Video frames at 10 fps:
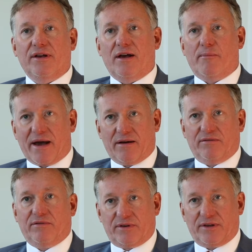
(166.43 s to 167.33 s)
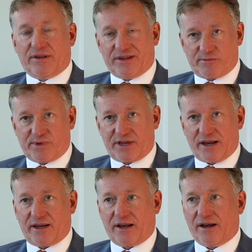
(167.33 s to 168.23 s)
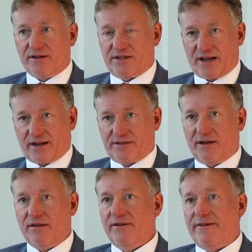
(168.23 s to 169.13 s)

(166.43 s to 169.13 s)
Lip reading: about this particular sector.